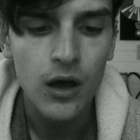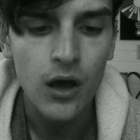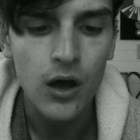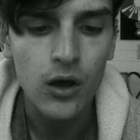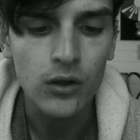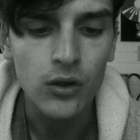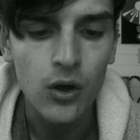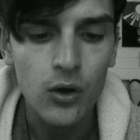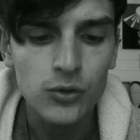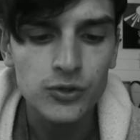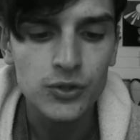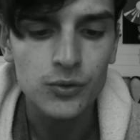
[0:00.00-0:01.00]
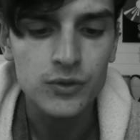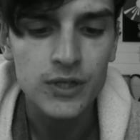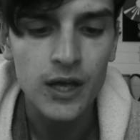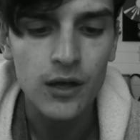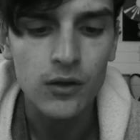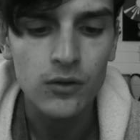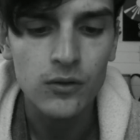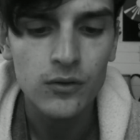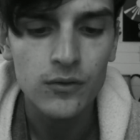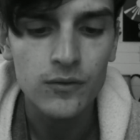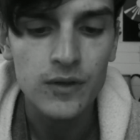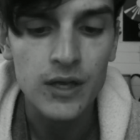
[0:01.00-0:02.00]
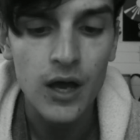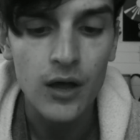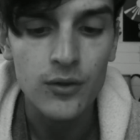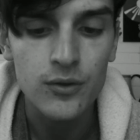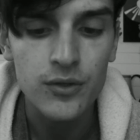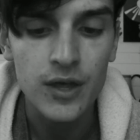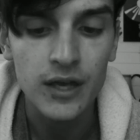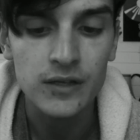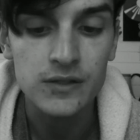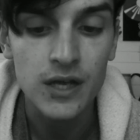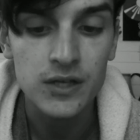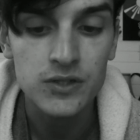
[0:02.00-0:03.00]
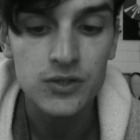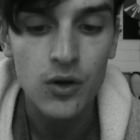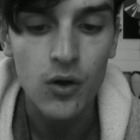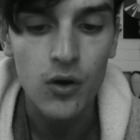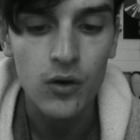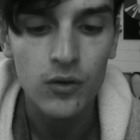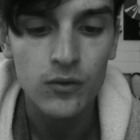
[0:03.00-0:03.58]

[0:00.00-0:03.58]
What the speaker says: I'll also tell the other things I saw.